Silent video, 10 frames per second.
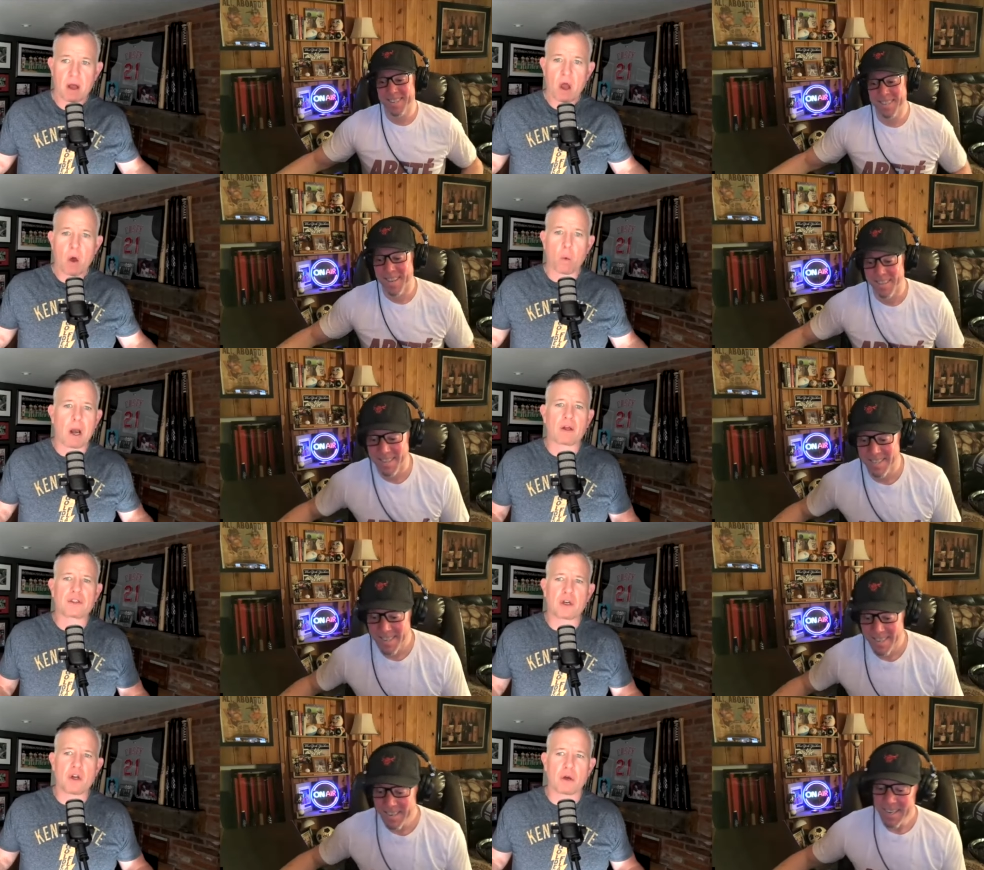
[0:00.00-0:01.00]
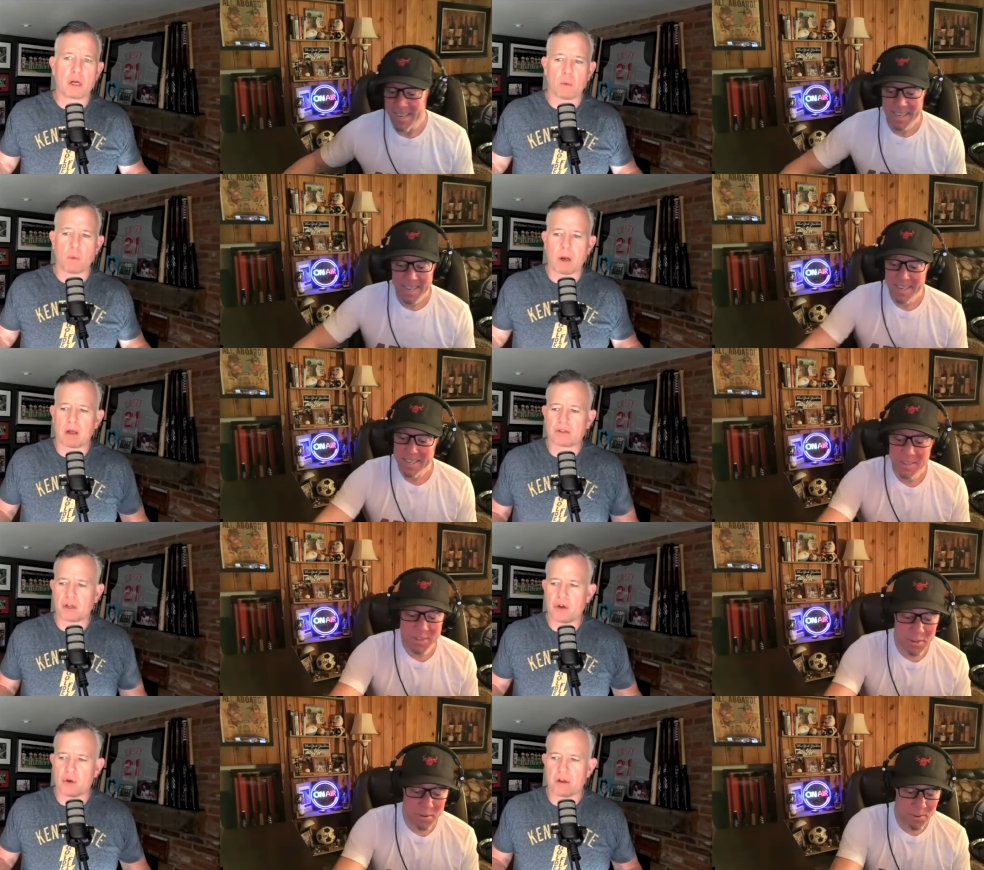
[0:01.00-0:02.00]
Speaker 1: When else are you gonna? When else are you
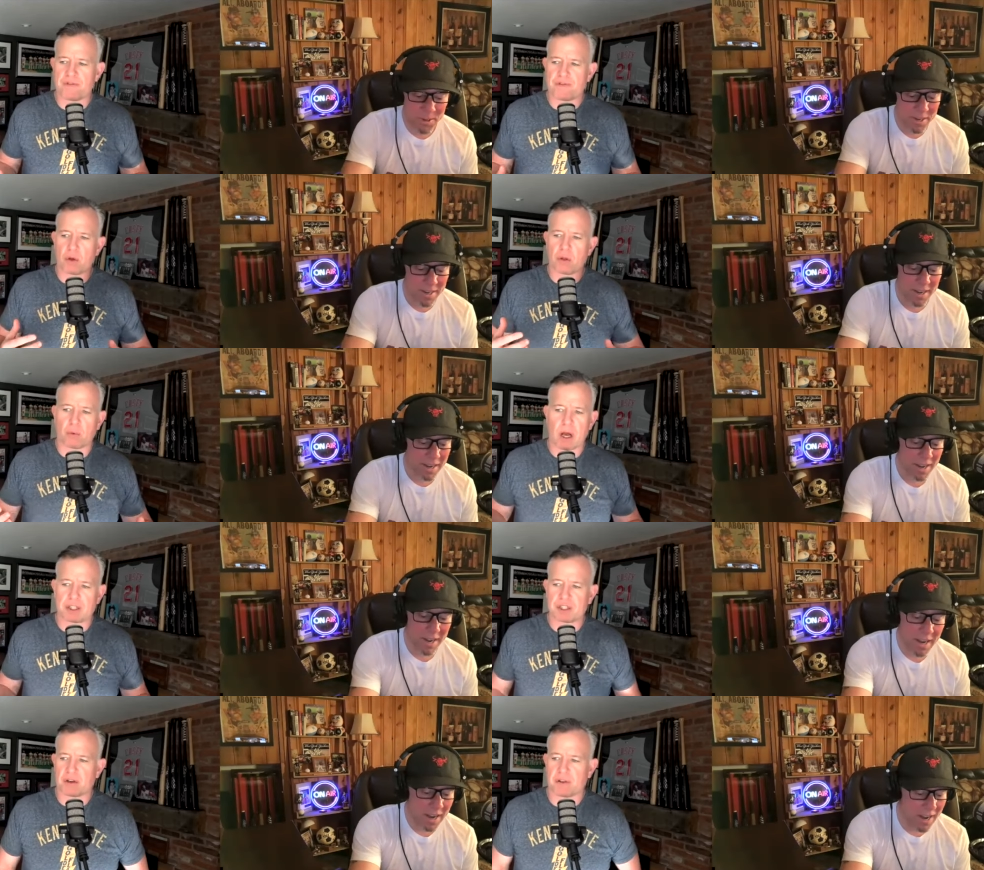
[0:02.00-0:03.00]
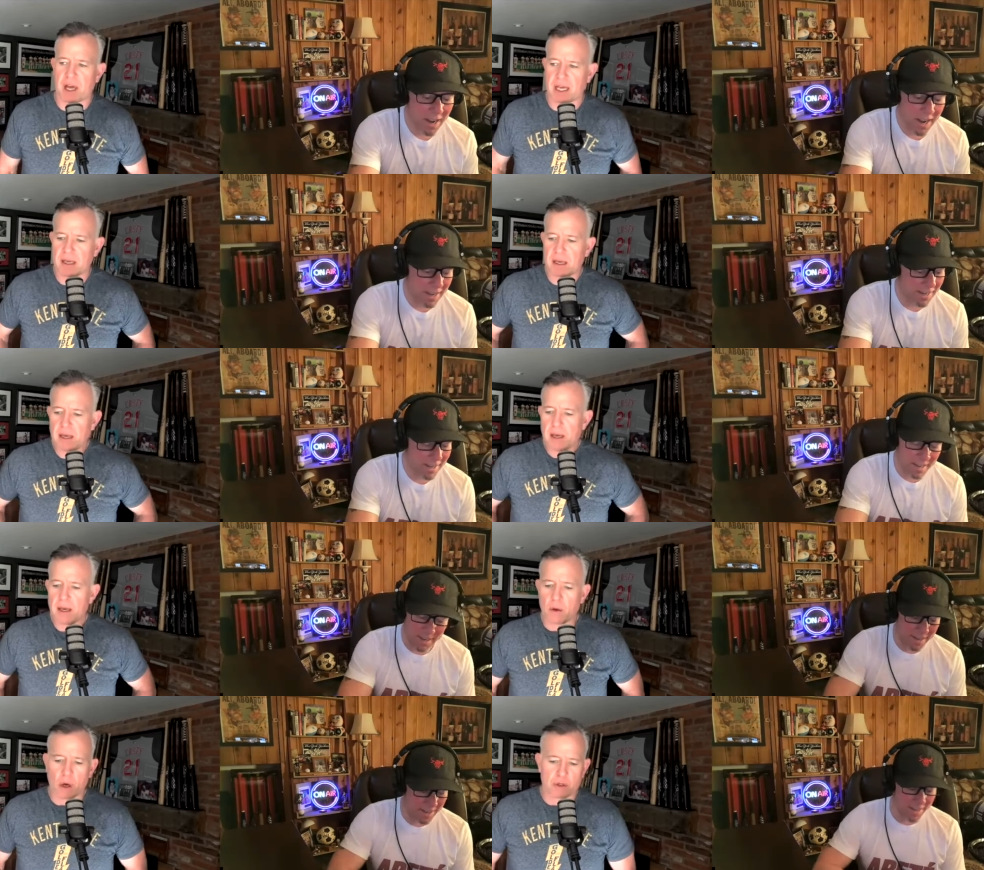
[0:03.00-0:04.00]
gonna feel the rush of like, you
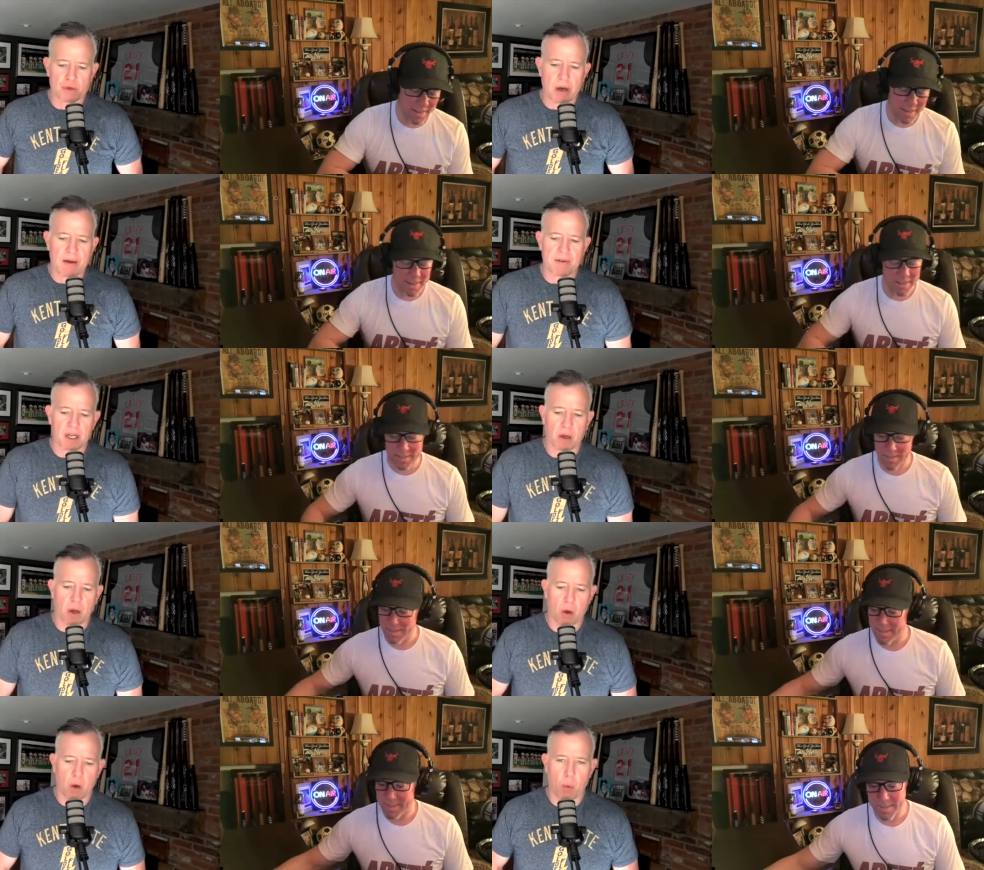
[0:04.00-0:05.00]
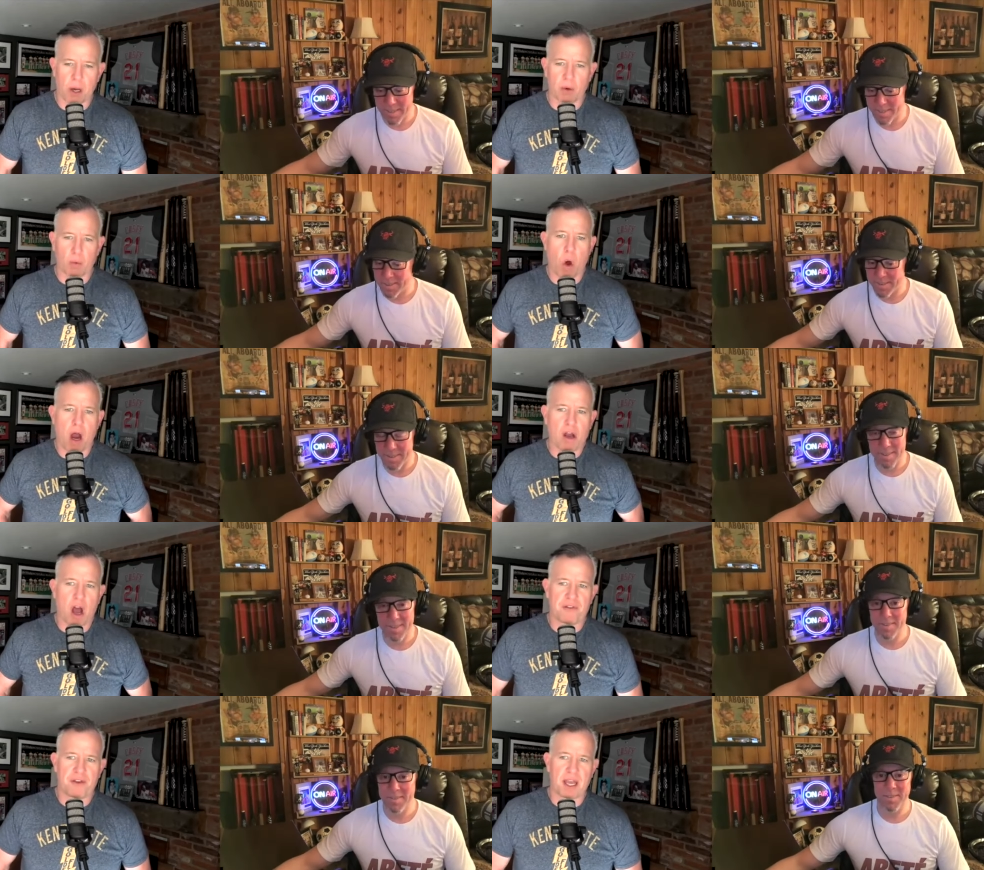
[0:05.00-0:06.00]
know, driving in a, winning walk off
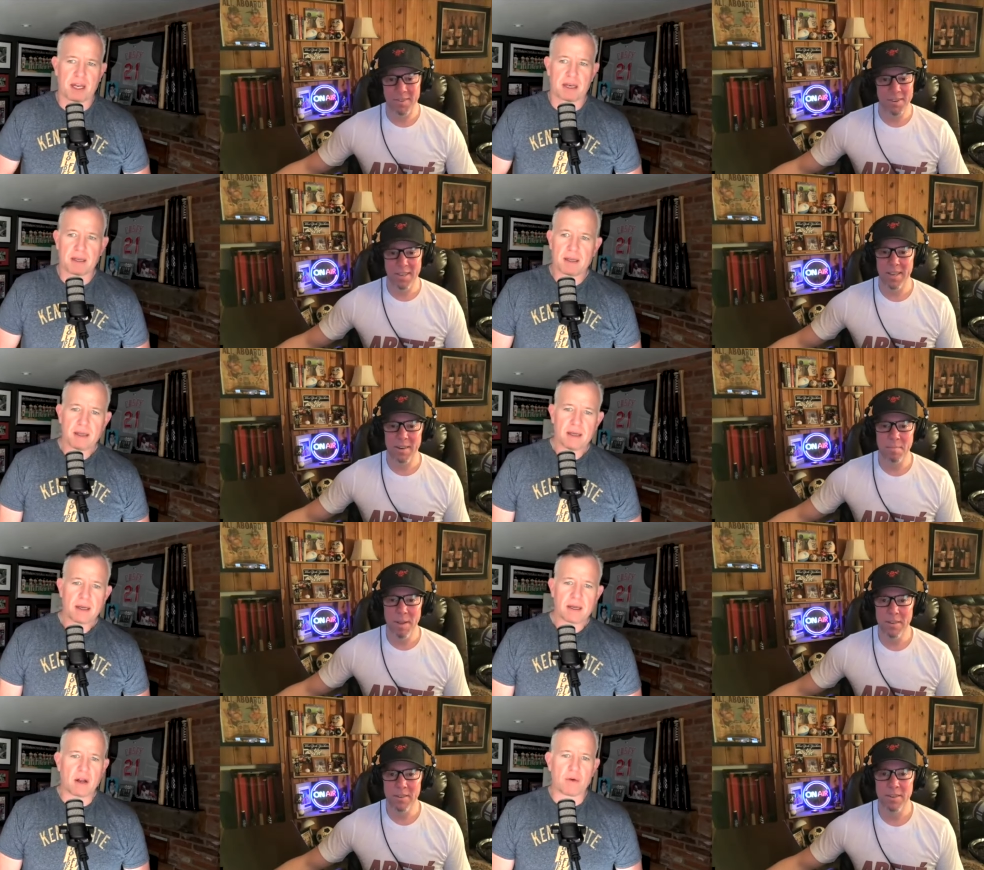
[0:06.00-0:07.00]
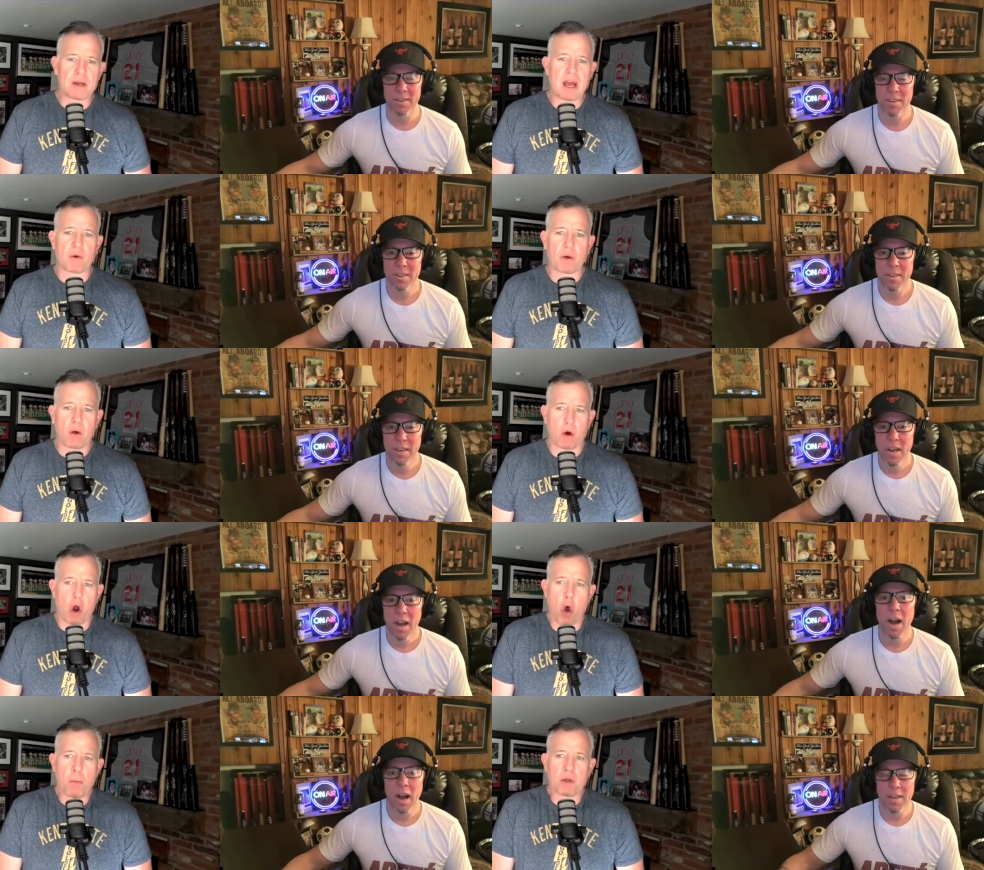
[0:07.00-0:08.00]
hit? I can't imagine. never. Or
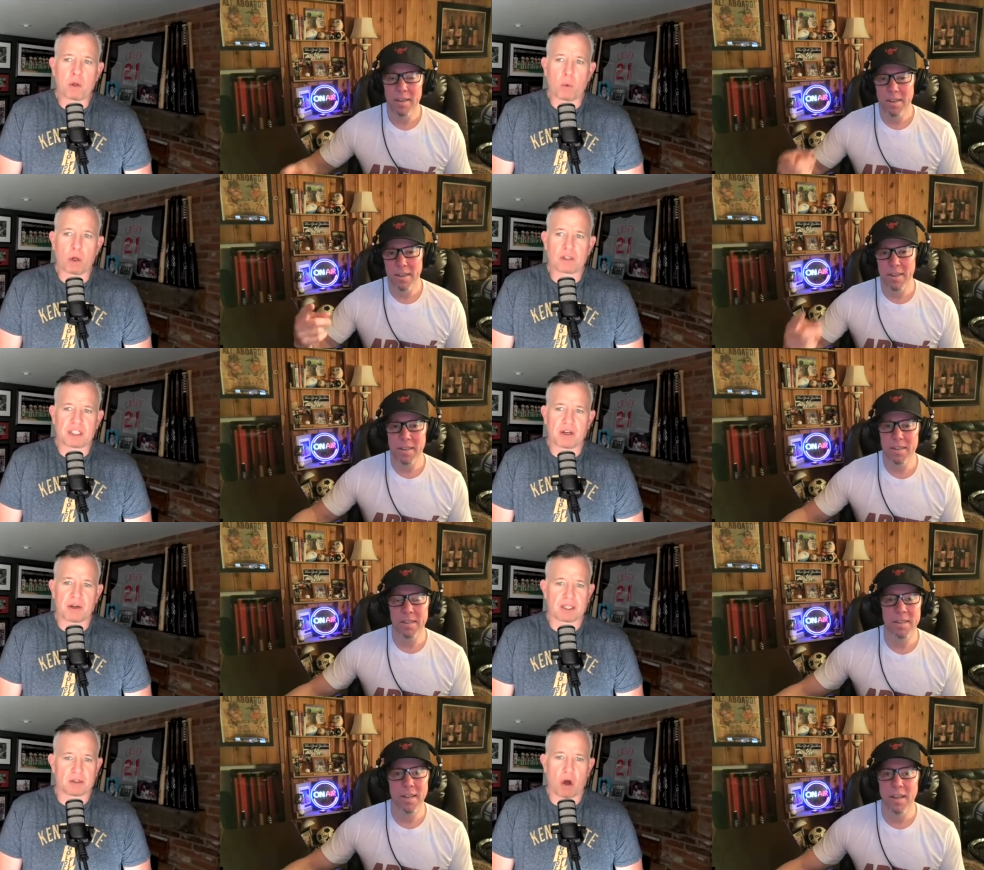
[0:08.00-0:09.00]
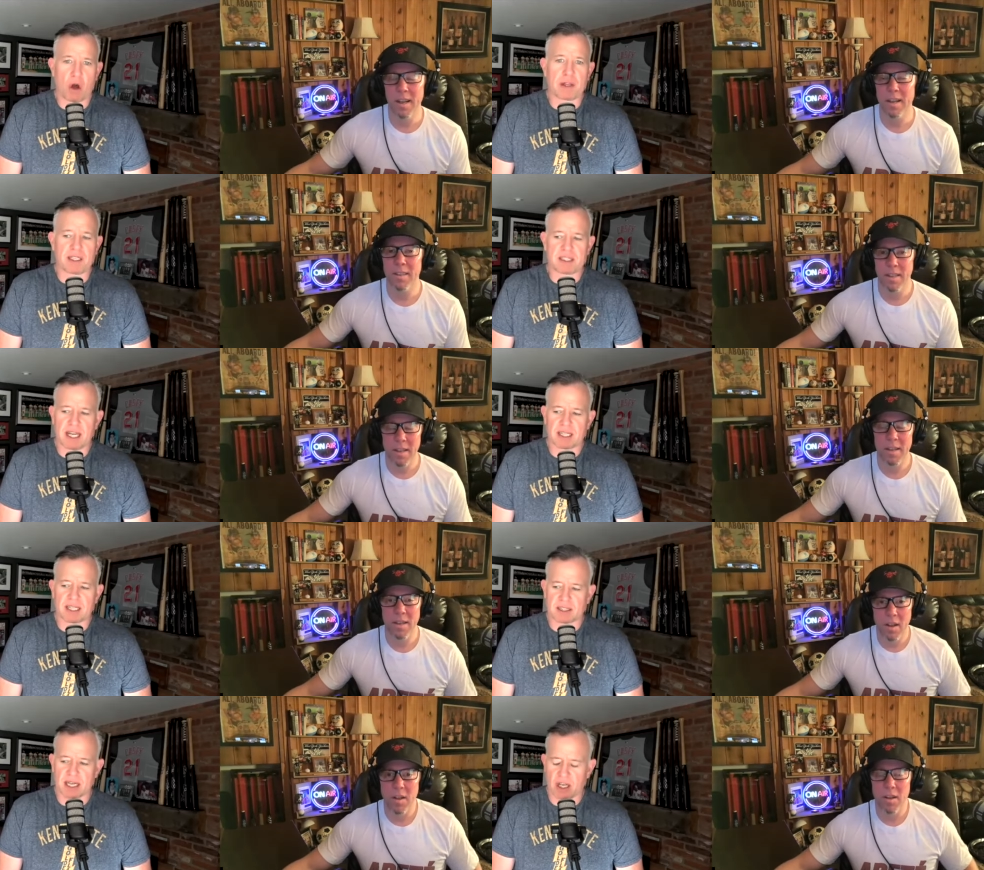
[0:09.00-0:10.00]
homer in the World Series, or all these things. Like
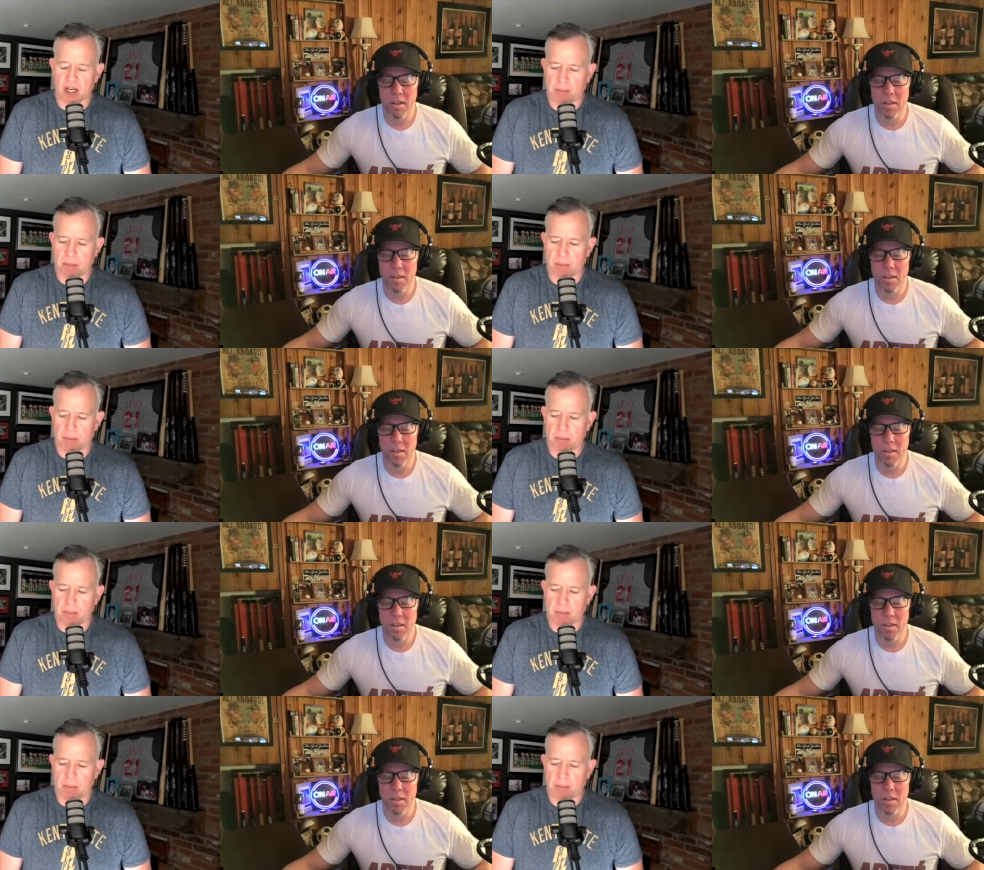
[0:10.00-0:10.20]
you know, I mean,